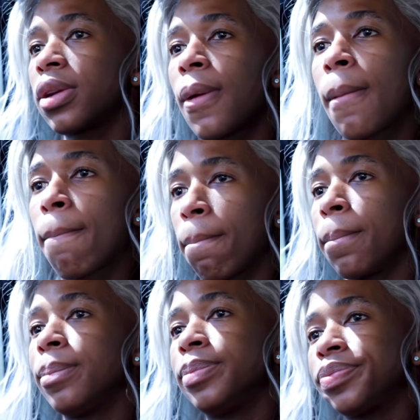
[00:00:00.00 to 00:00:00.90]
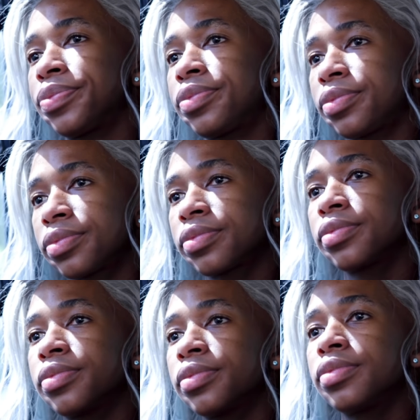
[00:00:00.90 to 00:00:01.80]
Ah, but Hama,
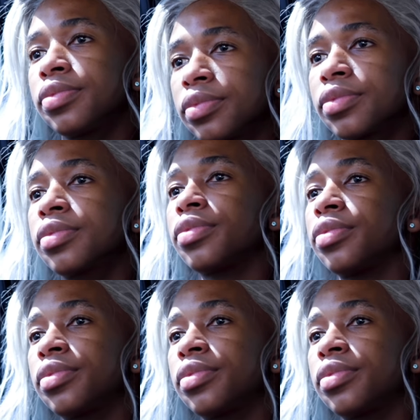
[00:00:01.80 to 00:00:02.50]
you are so